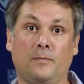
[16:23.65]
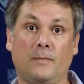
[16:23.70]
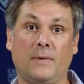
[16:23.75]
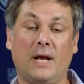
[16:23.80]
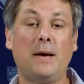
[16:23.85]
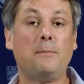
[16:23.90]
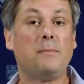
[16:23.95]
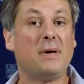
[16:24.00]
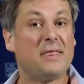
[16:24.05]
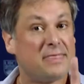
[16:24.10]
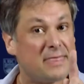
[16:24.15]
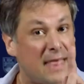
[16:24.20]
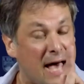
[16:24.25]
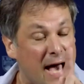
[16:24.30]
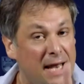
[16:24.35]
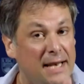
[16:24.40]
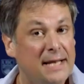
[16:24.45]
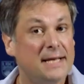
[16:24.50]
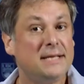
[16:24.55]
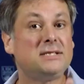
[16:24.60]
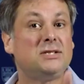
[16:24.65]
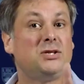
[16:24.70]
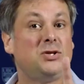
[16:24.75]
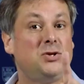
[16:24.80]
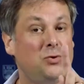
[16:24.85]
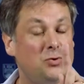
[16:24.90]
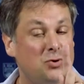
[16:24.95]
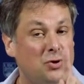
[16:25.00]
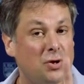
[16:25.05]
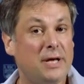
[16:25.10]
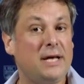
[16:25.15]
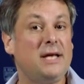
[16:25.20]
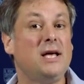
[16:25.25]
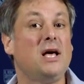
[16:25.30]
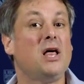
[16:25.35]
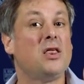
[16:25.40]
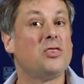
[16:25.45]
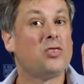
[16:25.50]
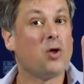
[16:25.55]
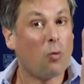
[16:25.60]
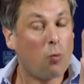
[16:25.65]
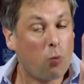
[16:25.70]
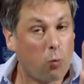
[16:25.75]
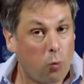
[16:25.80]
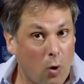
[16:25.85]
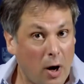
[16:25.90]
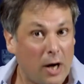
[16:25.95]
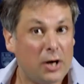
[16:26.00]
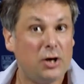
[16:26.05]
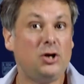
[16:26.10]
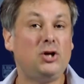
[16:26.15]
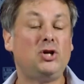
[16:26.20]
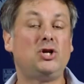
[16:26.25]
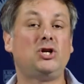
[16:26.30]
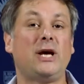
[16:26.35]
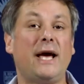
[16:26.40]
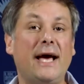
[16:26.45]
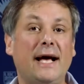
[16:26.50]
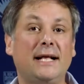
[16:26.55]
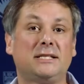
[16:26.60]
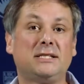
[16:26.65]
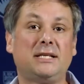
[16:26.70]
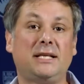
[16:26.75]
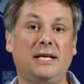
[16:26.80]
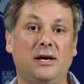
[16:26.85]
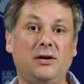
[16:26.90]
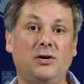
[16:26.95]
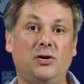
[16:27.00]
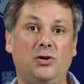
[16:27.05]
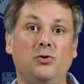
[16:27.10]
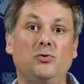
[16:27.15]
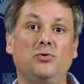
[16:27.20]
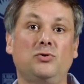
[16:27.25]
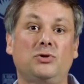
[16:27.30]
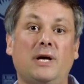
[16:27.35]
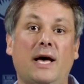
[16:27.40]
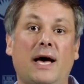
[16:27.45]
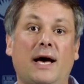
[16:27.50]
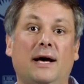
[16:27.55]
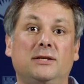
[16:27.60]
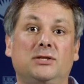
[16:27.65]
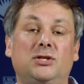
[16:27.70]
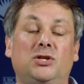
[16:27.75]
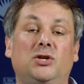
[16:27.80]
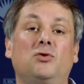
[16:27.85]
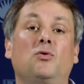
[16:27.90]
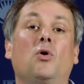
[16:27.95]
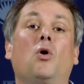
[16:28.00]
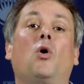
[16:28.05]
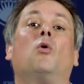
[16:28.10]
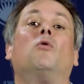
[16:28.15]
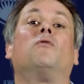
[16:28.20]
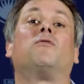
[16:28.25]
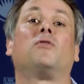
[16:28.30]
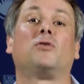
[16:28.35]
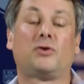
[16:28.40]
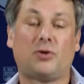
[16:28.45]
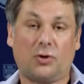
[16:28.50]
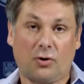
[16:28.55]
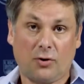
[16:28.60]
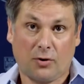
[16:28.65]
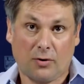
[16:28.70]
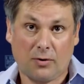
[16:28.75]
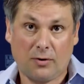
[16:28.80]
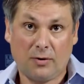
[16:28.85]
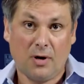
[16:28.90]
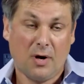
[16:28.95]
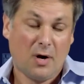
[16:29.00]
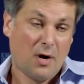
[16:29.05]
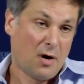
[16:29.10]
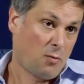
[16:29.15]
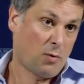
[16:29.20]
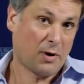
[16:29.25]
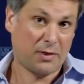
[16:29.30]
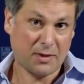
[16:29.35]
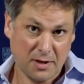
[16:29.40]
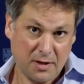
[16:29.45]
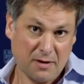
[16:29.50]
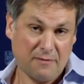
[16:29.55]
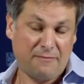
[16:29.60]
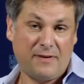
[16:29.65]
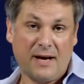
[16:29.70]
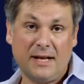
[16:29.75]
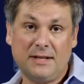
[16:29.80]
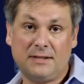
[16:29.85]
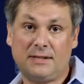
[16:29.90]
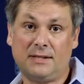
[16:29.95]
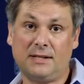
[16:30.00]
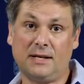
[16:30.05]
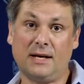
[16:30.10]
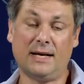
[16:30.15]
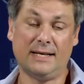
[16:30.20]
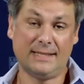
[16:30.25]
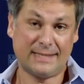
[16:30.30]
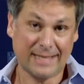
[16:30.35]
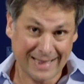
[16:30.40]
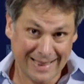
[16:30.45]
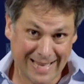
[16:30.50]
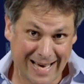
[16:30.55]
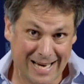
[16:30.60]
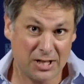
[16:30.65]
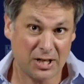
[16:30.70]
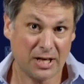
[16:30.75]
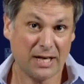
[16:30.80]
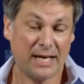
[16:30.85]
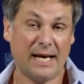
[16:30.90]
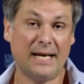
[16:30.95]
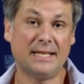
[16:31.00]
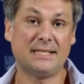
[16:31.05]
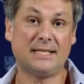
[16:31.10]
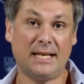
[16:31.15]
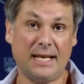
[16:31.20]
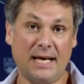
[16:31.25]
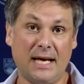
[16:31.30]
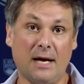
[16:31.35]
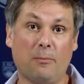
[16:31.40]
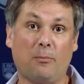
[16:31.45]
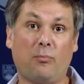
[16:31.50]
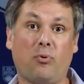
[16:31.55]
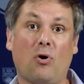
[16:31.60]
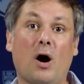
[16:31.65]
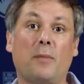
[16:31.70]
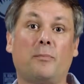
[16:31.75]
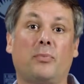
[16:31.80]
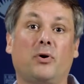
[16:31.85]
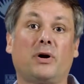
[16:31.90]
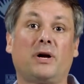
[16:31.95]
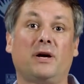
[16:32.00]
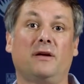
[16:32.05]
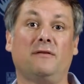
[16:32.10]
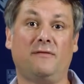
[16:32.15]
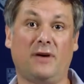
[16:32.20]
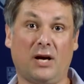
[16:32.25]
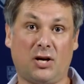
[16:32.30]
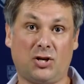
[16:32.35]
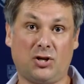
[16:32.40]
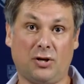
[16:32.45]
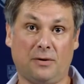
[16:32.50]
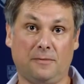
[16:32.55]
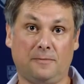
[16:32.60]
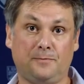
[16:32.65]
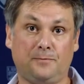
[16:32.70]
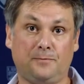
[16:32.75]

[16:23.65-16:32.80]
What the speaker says: Okay, but that is usually the one chance the accused has to overturn what the defense is alleging is an improper conviction.